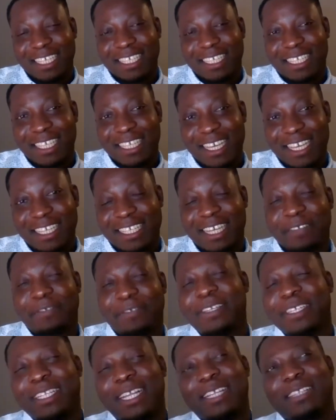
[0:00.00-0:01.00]
Yes, I
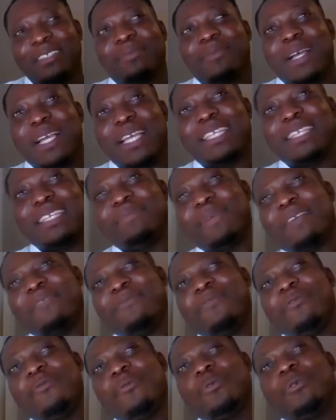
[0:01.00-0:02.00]
think that my
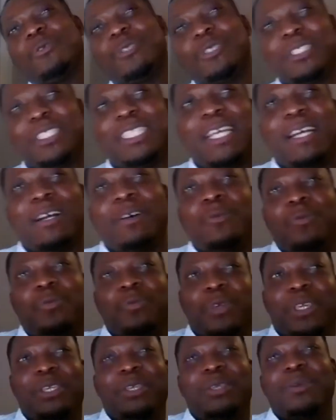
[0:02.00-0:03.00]
focus now will
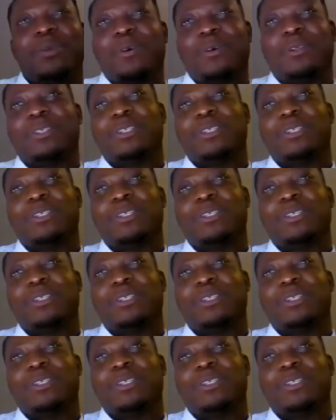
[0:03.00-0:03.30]
be on